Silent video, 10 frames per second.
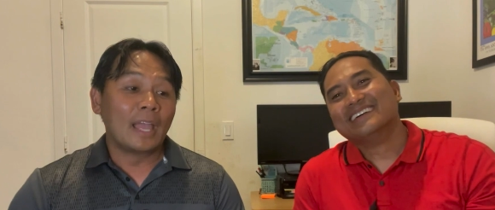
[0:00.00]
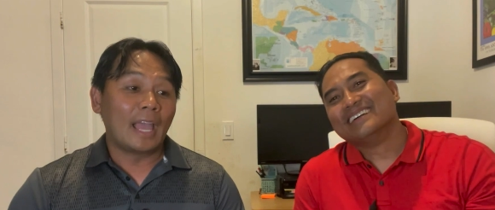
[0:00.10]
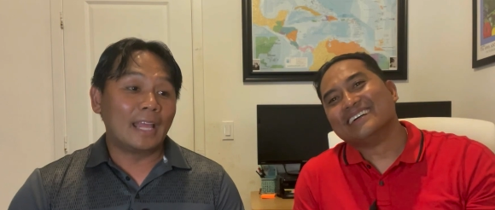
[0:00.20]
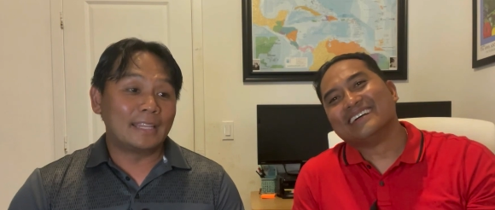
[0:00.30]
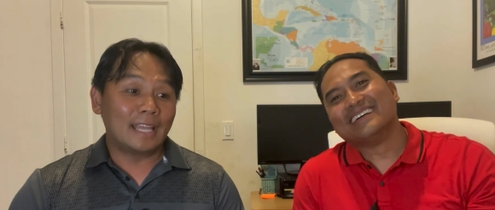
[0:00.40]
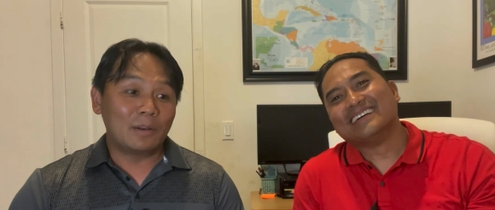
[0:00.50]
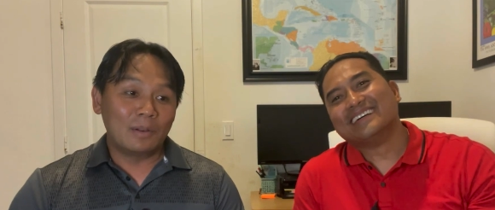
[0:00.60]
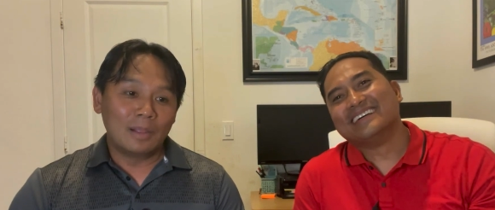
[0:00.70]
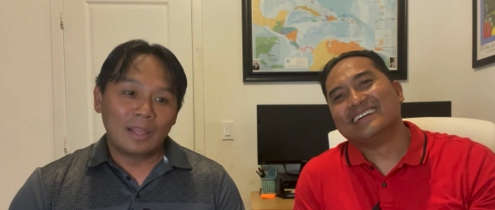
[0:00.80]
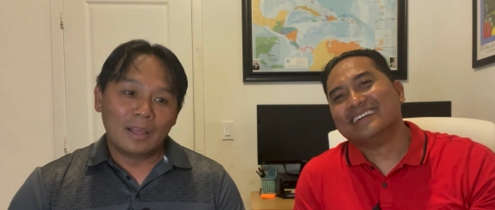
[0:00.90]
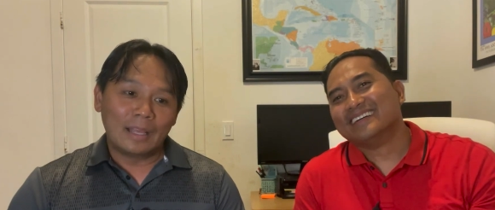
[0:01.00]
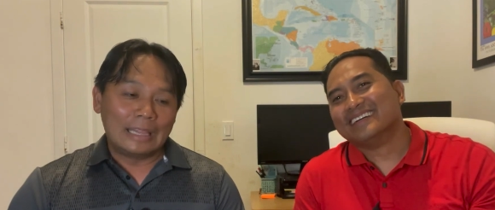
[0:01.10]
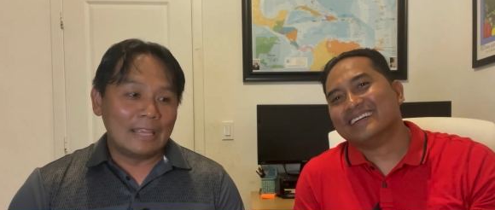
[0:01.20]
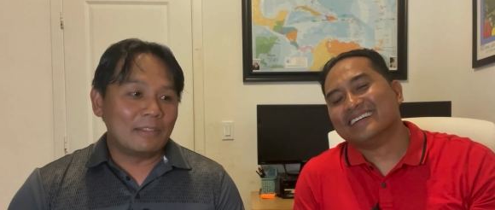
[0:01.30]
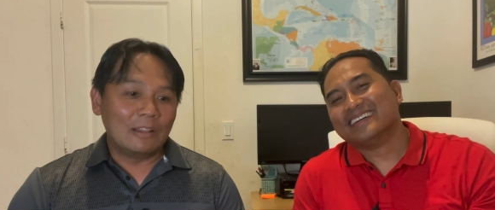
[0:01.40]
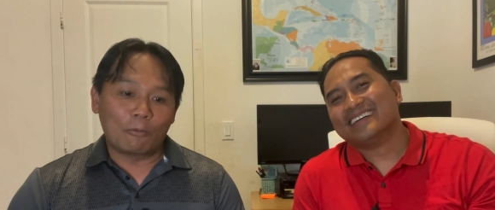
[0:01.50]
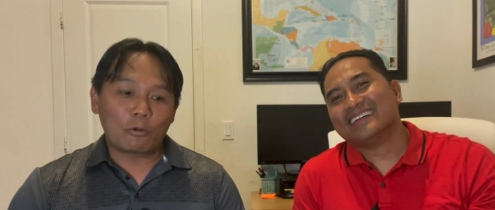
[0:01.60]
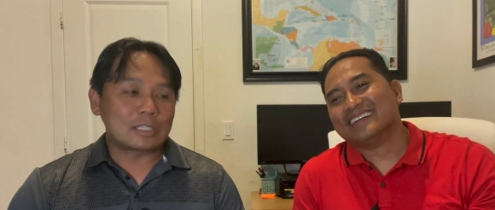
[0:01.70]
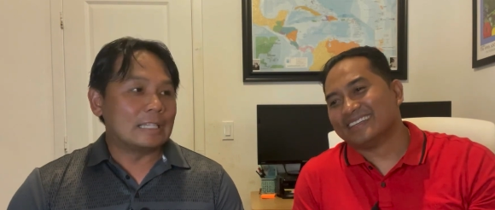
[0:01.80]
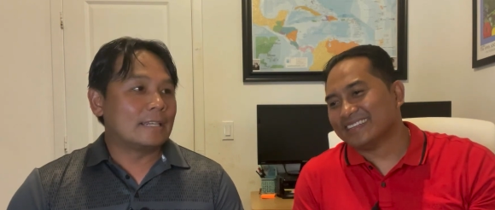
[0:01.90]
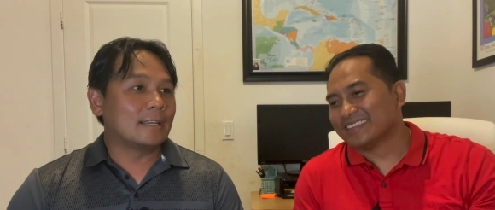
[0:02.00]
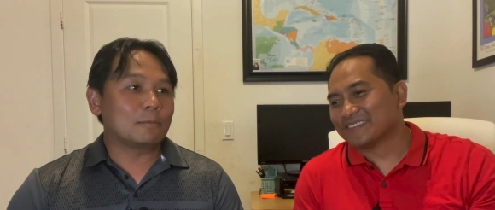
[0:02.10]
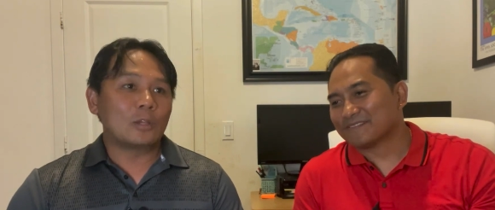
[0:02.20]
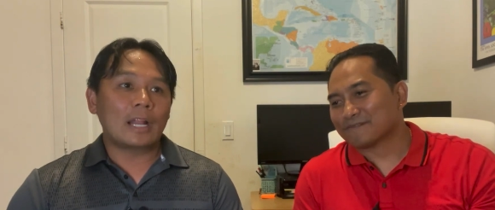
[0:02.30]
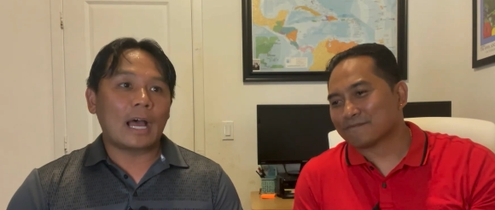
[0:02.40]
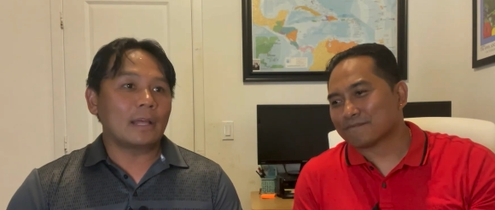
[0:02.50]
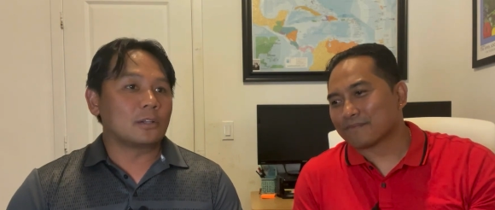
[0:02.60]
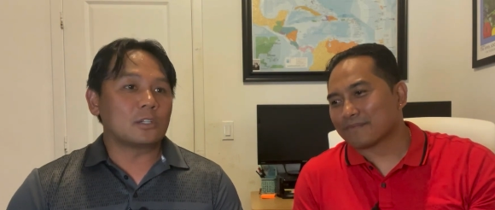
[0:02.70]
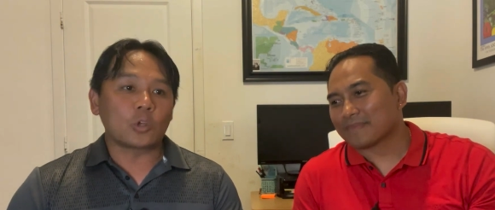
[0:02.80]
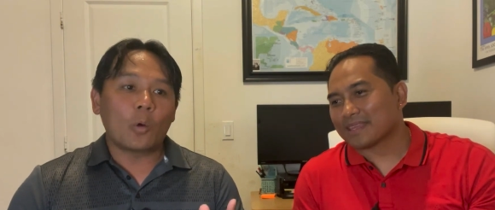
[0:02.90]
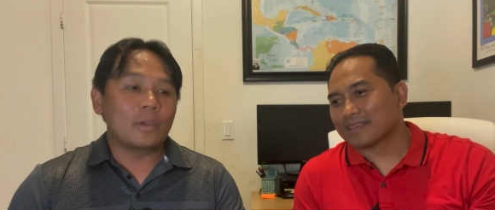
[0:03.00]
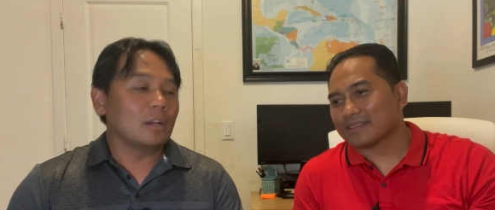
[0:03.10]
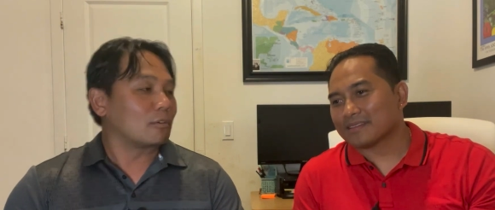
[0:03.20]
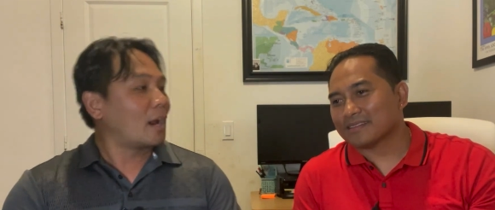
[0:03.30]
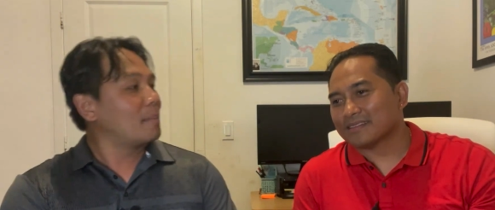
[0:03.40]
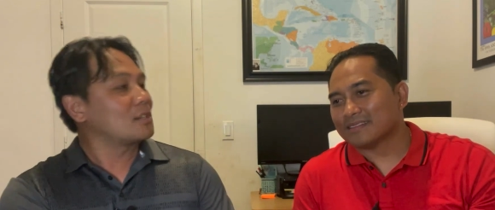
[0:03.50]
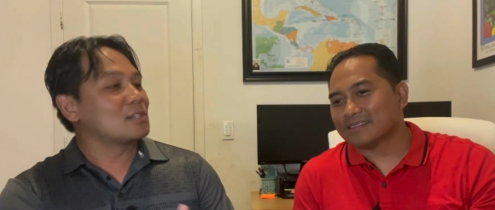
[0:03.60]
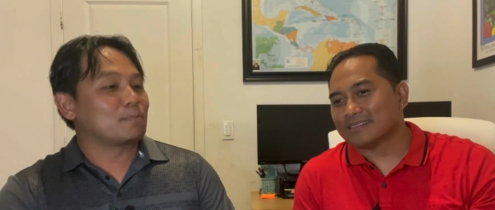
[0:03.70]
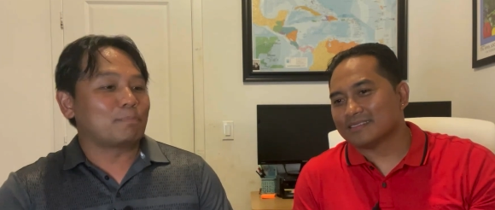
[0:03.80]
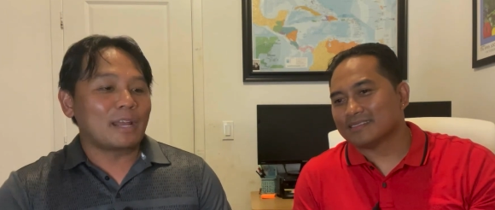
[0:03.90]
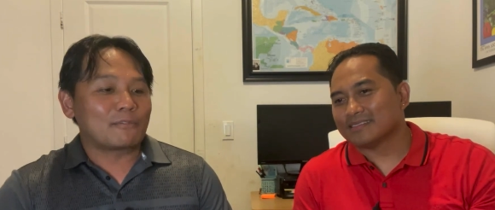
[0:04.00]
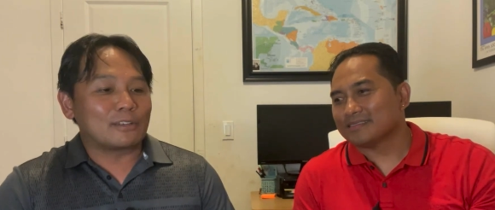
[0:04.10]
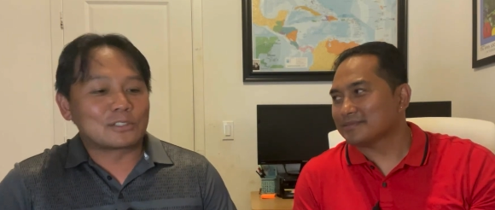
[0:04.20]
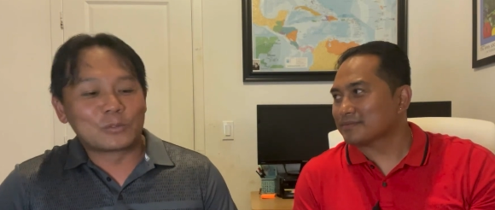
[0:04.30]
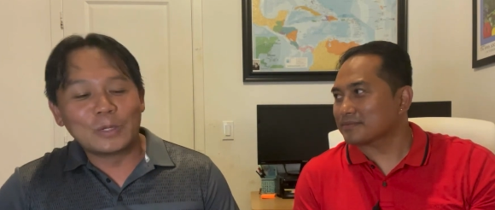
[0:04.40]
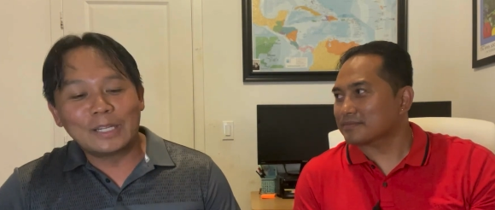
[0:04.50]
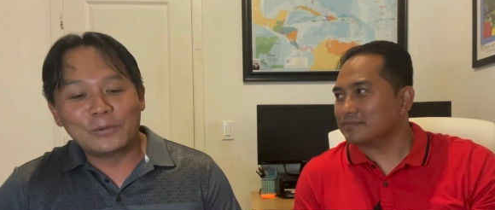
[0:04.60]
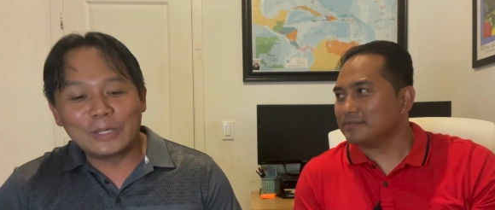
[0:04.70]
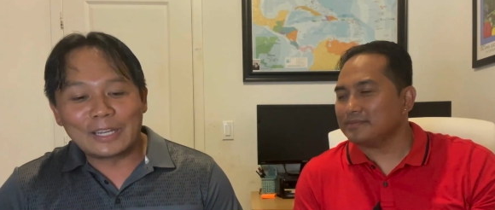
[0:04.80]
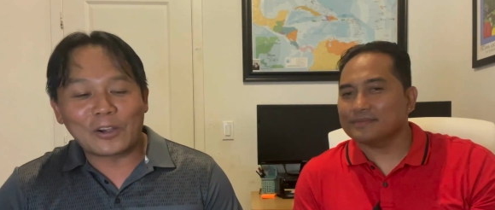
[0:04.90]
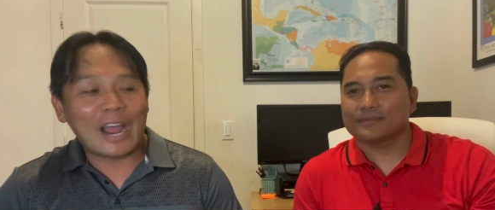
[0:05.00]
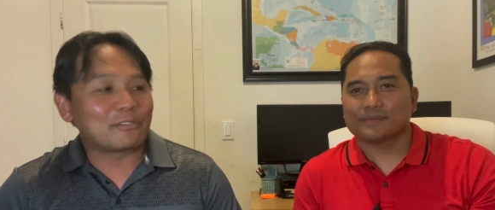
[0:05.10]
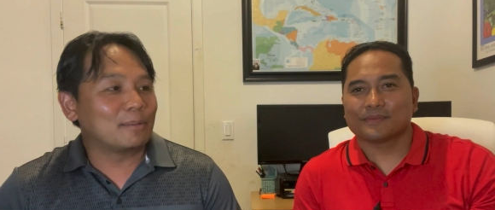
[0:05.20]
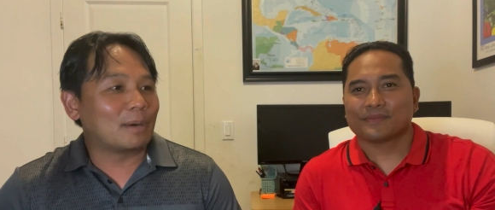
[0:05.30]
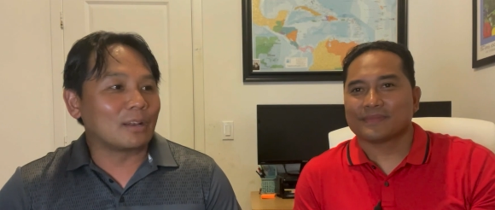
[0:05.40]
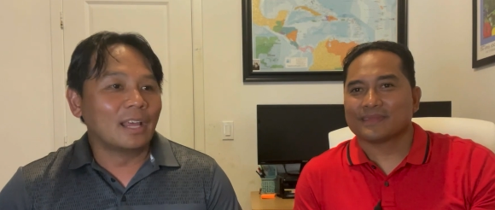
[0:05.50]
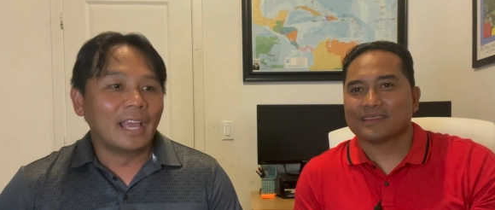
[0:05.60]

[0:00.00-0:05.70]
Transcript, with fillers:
Speaker 1: and then lead of course leading up to that, I, there's all you know, Grandmaster Peñafiel is really, really crafty about